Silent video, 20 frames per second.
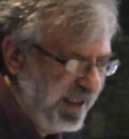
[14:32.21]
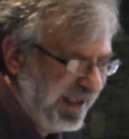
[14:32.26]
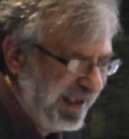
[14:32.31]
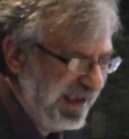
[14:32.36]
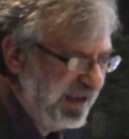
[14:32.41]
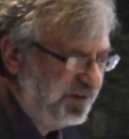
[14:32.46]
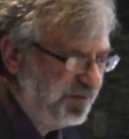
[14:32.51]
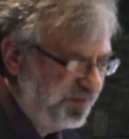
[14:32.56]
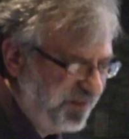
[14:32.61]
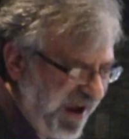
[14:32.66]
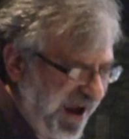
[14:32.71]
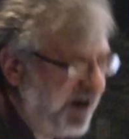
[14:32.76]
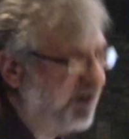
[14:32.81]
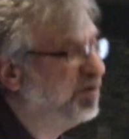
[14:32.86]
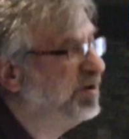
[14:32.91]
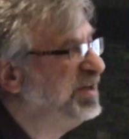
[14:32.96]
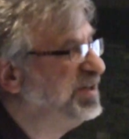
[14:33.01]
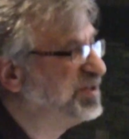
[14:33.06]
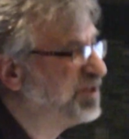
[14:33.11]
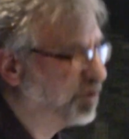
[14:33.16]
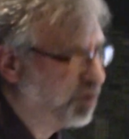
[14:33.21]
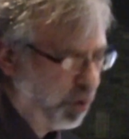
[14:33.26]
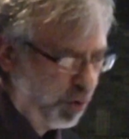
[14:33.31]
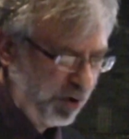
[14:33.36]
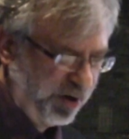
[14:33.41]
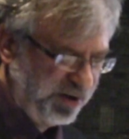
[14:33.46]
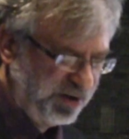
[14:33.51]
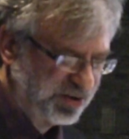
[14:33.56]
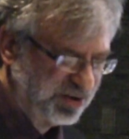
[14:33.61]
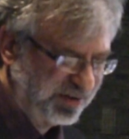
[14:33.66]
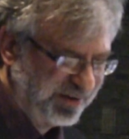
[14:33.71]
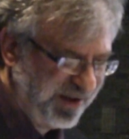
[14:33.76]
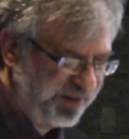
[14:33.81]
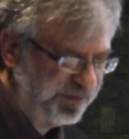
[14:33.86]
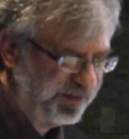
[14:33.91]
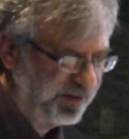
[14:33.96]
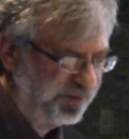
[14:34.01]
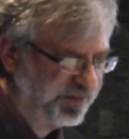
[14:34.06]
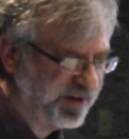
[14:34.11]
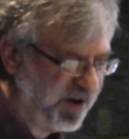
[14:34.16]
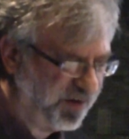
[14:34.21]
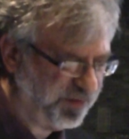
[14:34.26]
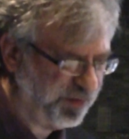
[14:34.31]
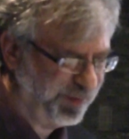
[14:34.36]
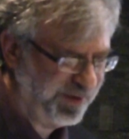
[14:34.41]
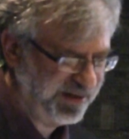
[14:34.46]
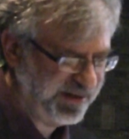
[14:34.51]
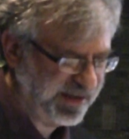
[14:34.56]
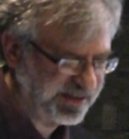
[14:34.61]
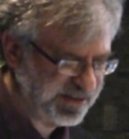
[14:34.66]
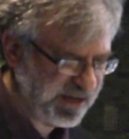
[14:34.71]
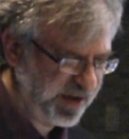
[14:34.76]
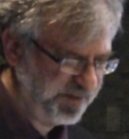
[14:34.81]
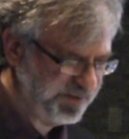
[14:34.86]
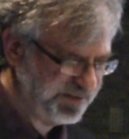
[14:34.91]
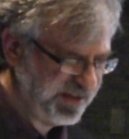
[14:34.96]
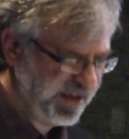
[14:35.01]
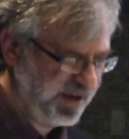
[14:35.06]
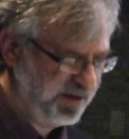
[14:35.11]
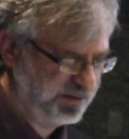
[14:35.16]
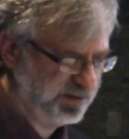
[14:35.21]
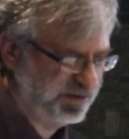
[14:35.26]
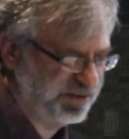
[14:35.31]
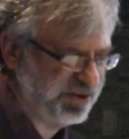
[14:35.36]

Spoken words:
It varies according to level of government, as I've said.